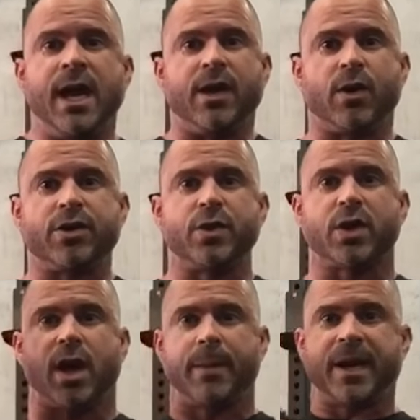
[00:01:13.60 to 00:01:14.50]
in order to
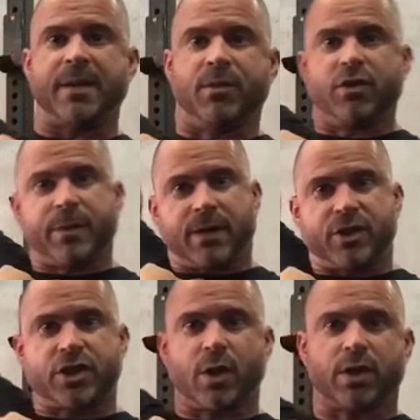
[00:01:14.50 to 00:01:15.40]
accommodate movement of
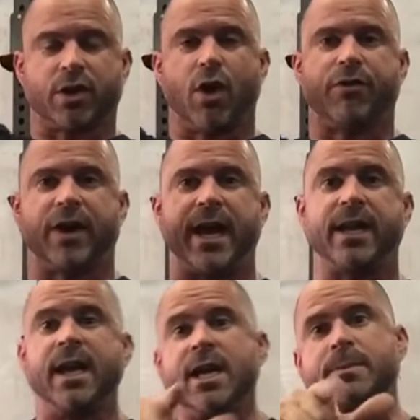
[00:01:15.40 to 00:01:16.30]
the shoulder
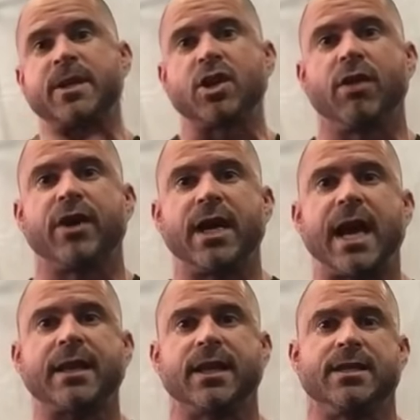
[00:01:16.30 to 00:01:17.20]
overhead, especially overhead
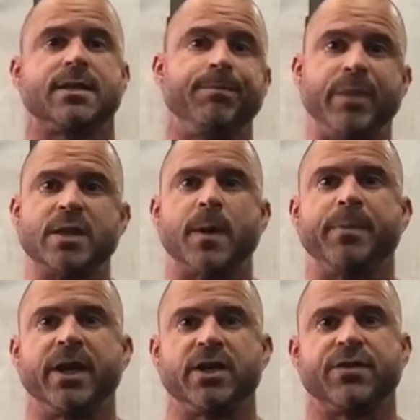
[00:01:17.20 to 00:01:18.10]
athletes, baseball
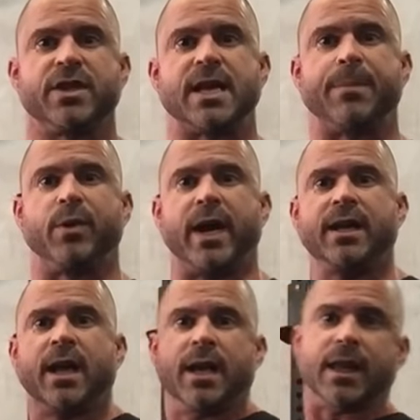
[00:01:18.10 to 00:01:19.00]
players, for example, right?
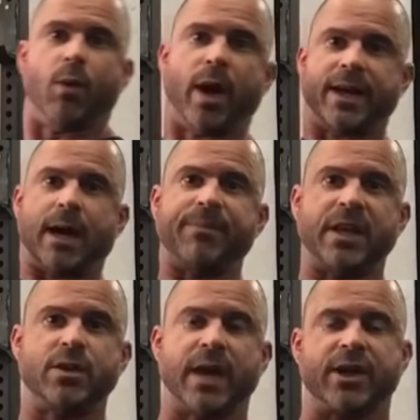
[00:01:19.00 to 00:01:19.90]
They wind up and
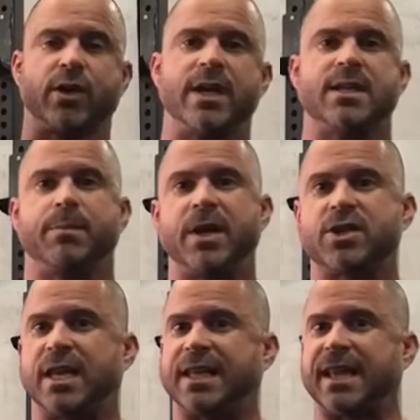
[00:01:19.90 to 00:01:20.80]
they do that crazy
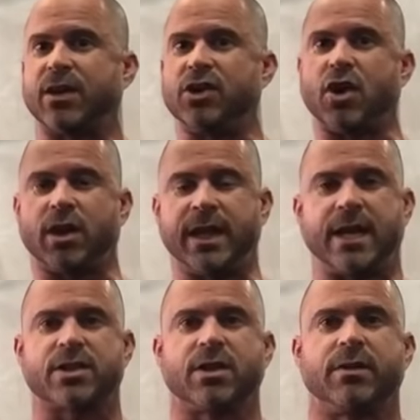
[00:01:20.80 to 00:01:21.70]
pitch, they get that gnarly
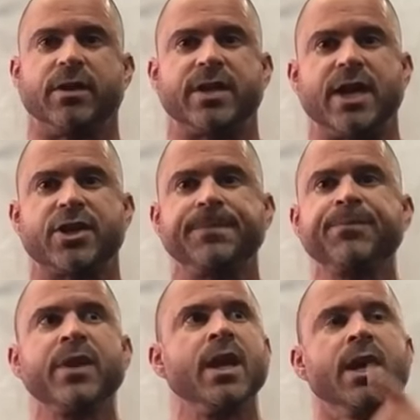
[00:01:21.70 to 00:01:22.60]
external rotation.
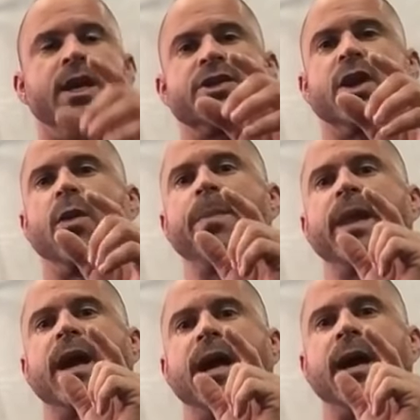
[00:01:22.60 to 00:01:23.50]
So
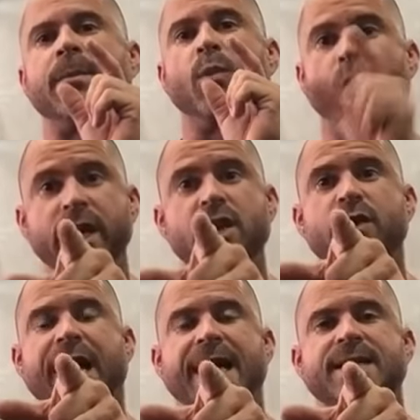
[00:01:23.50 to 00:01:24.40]
um, one of you
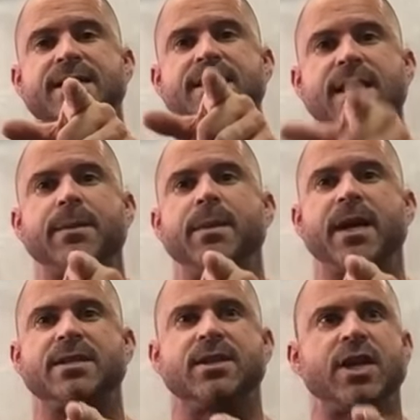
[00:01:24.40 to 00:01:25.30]
guys sent me a
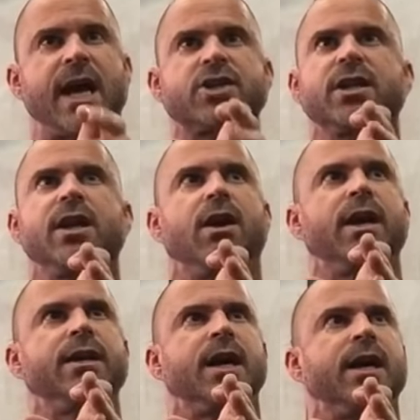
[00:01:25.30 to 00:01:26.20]
message actually
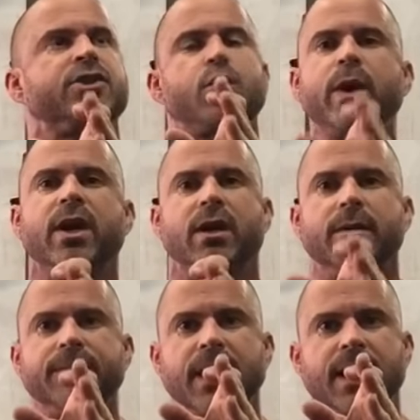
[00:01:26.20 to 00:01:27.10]
on uh, Twitter,
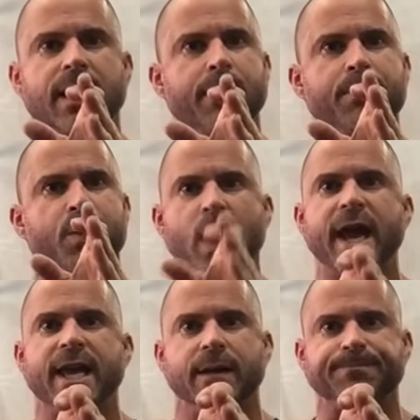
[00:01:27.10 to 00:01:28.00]
um,
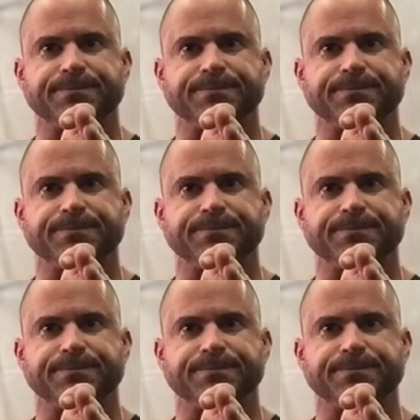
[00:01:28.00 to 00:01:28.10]
Brian,